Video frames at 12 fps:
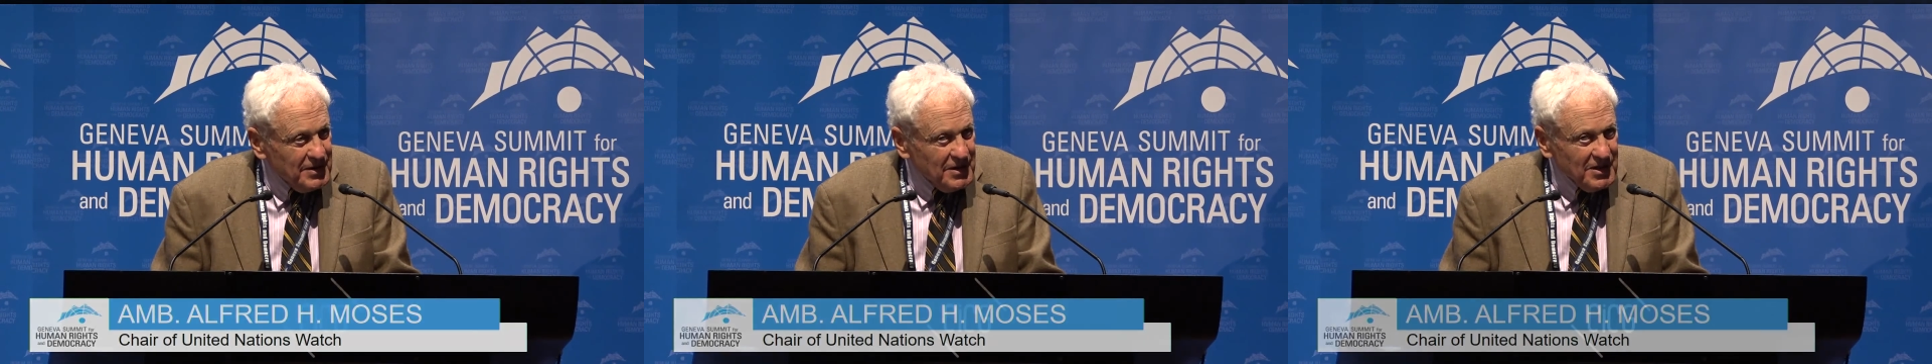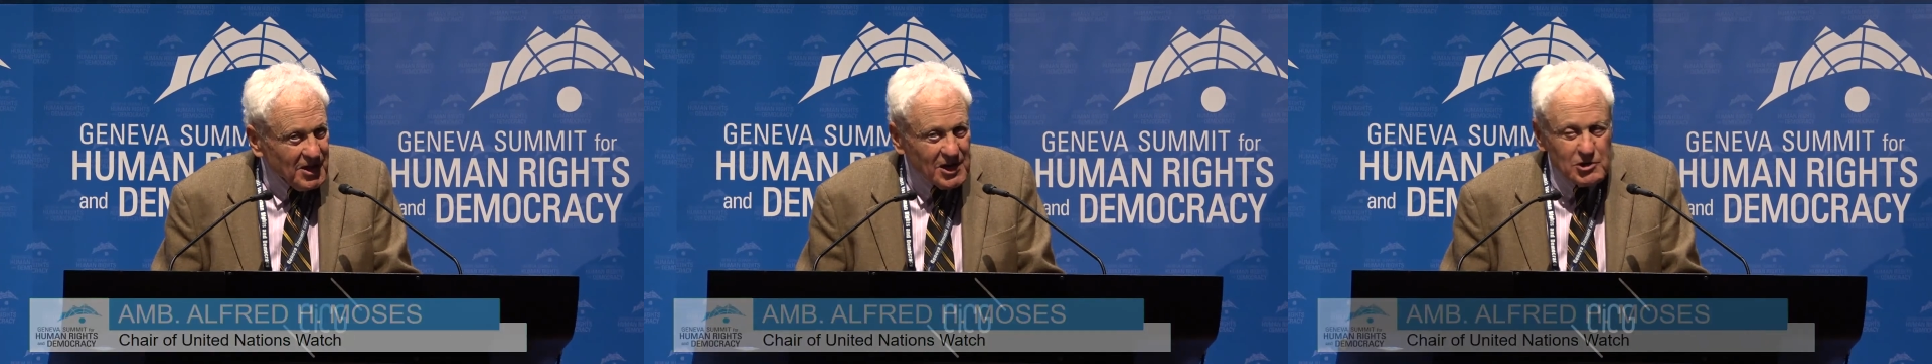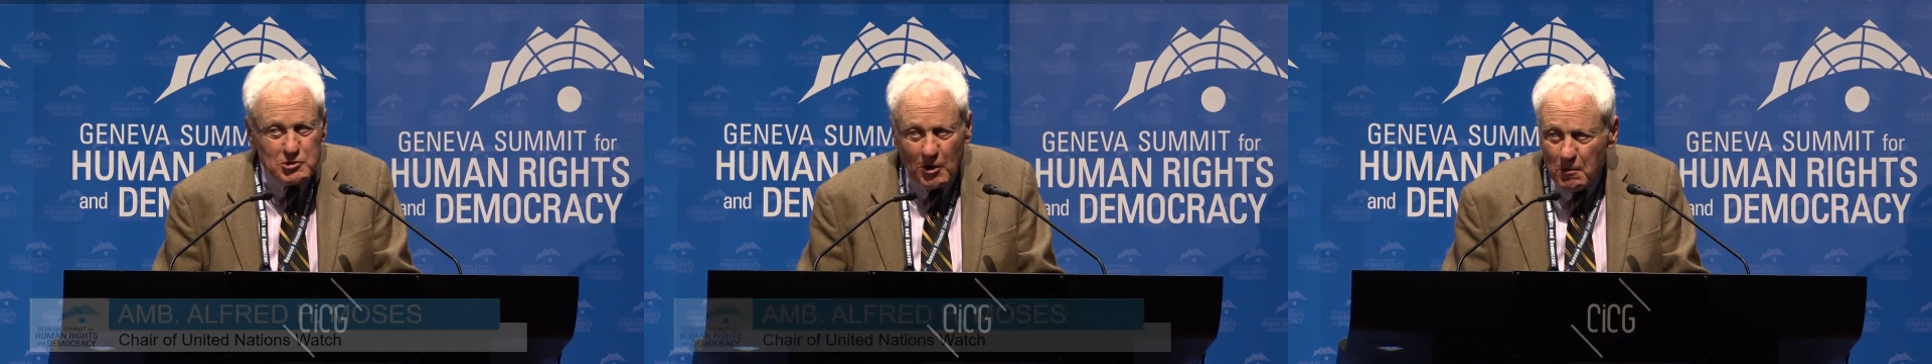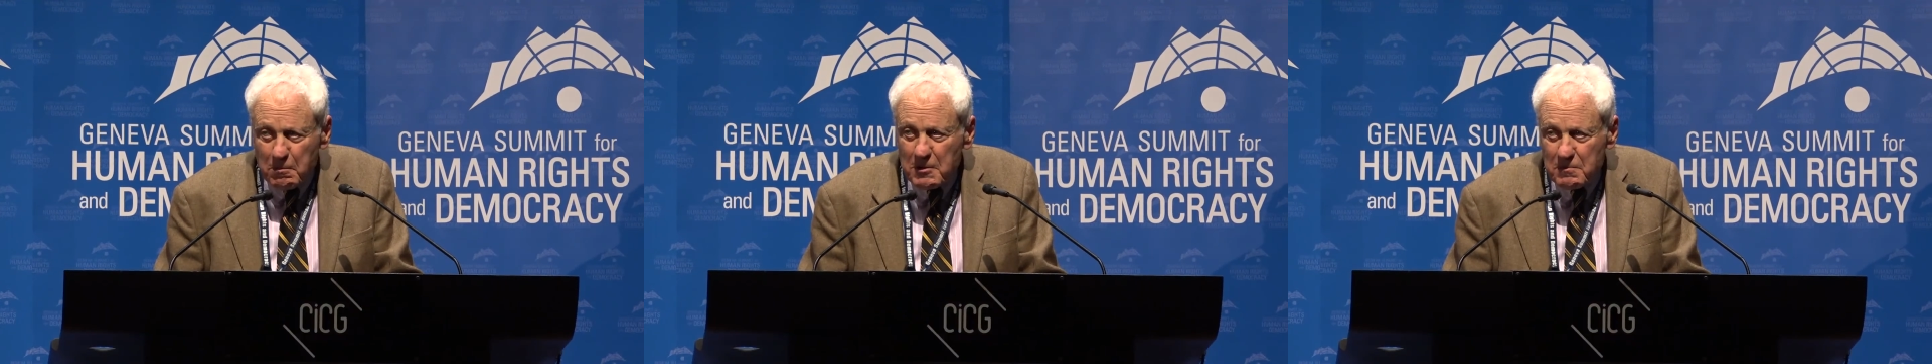Let us
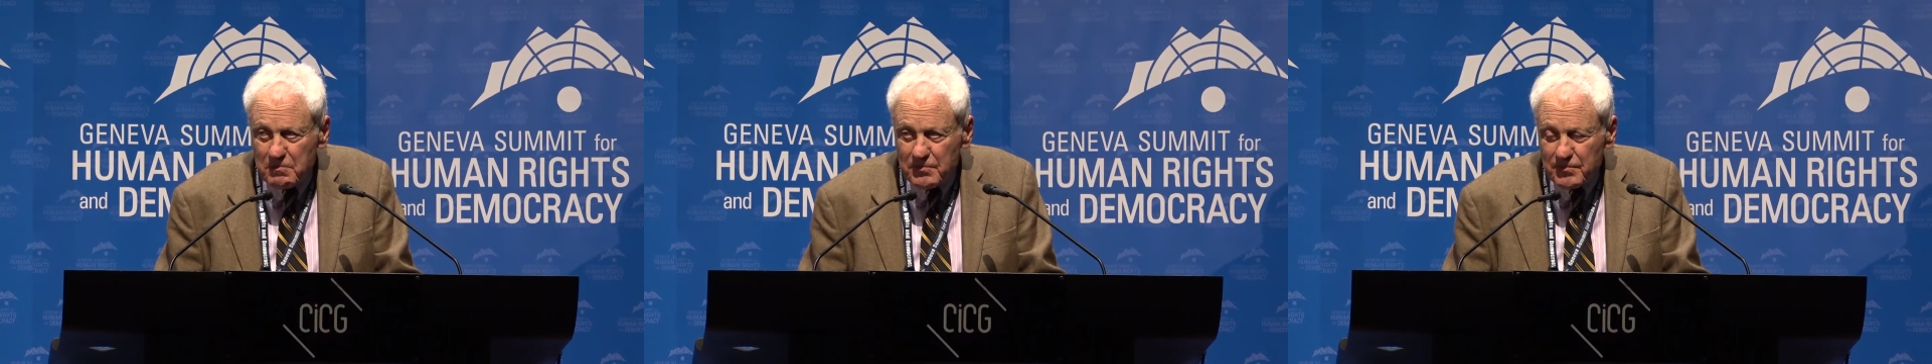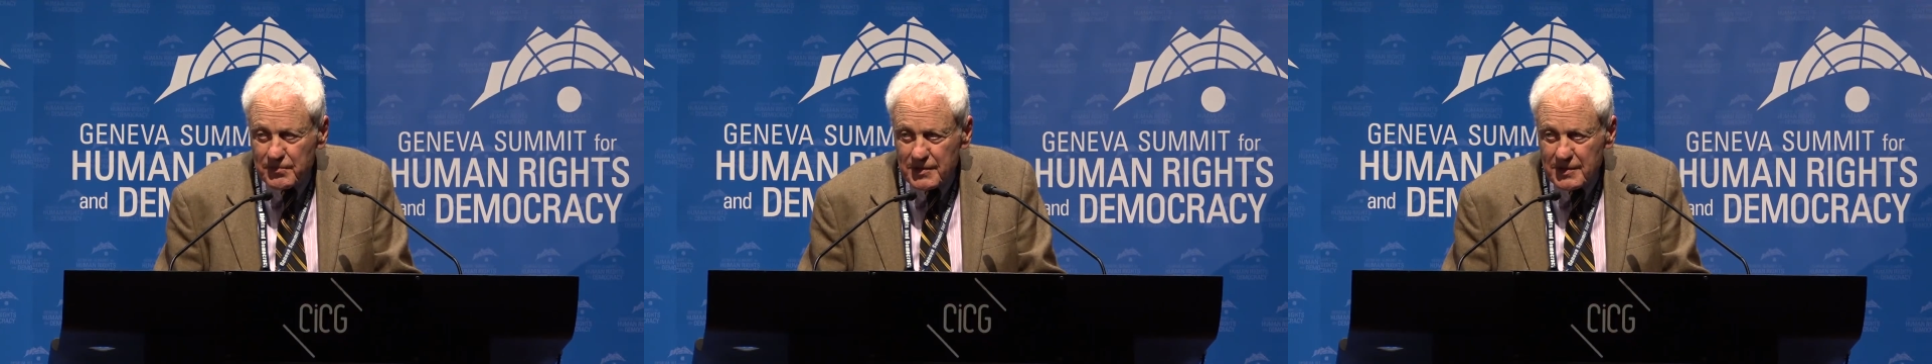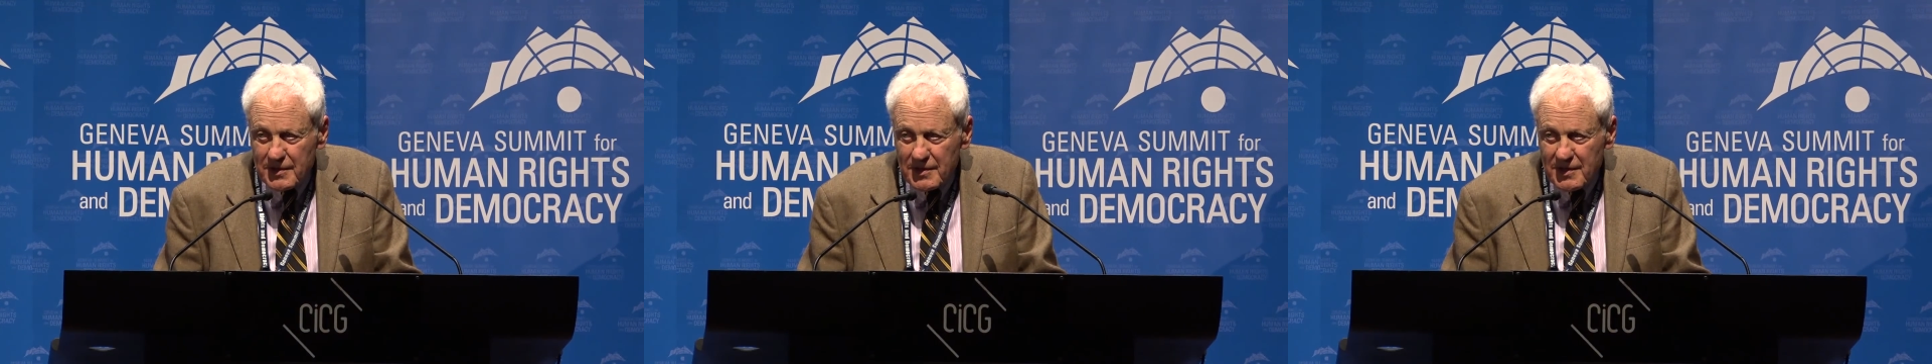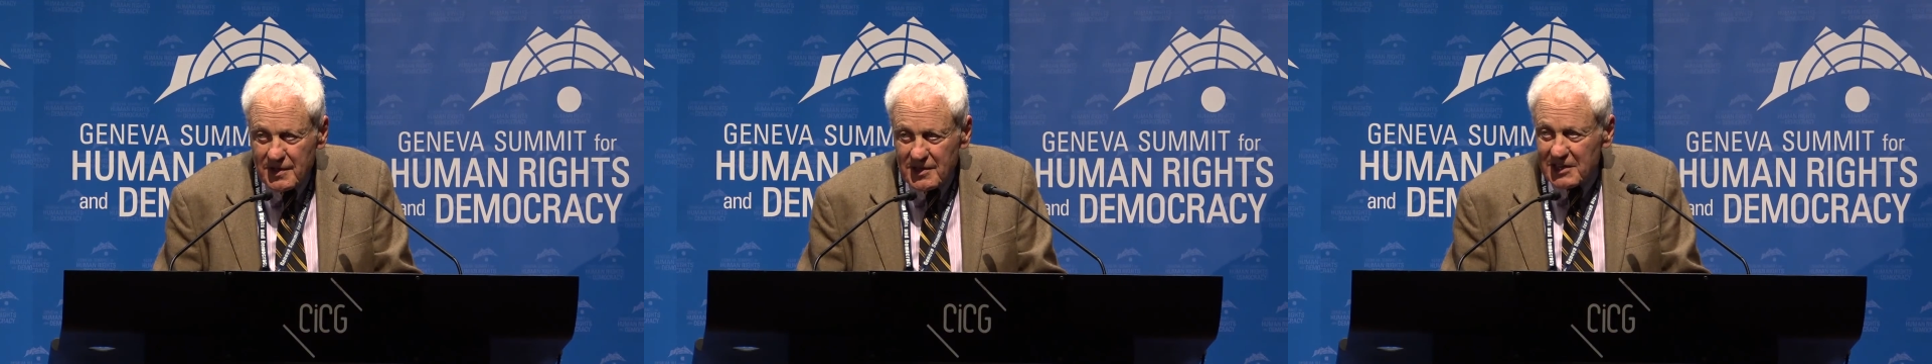hope
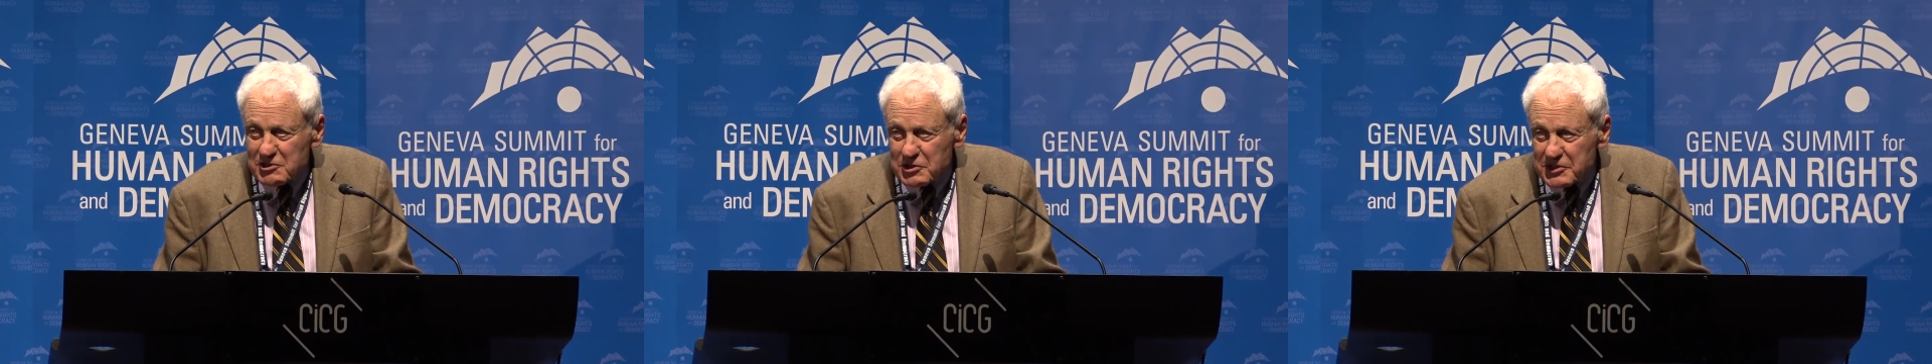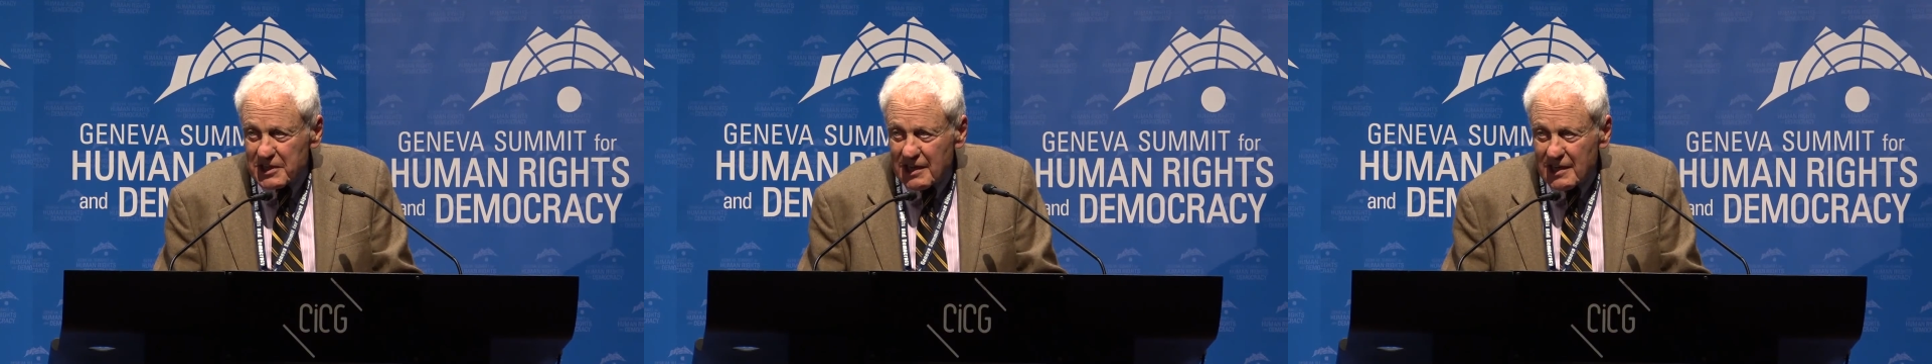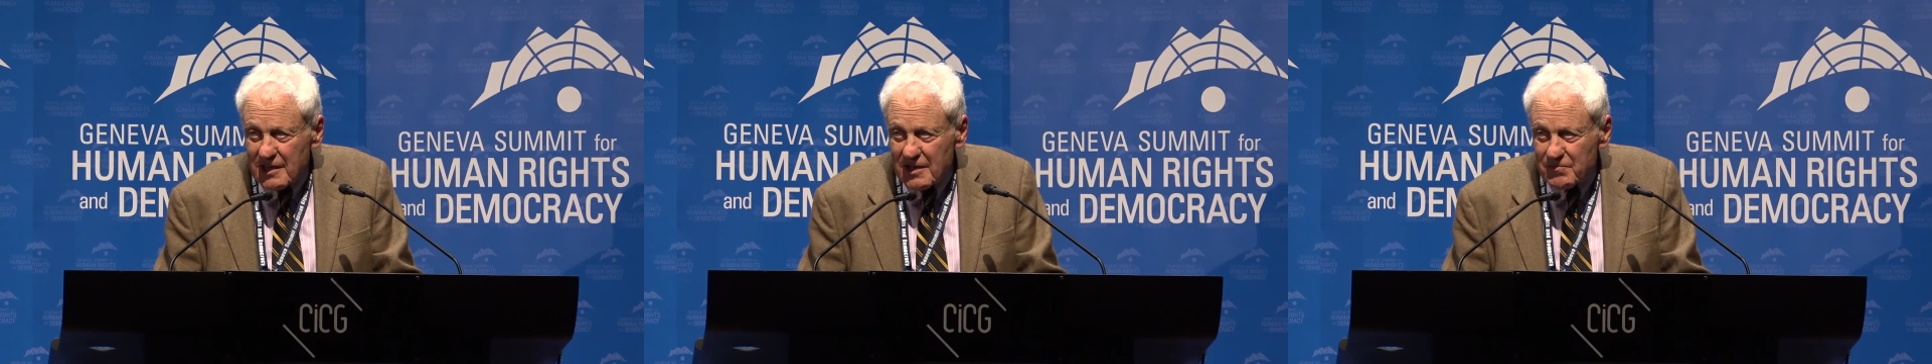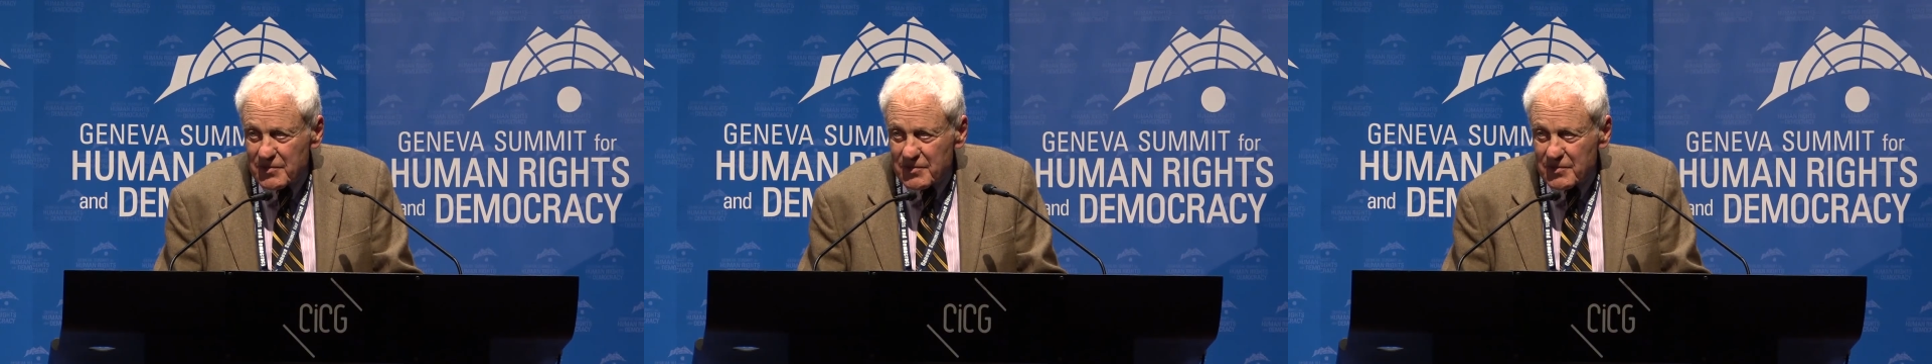that today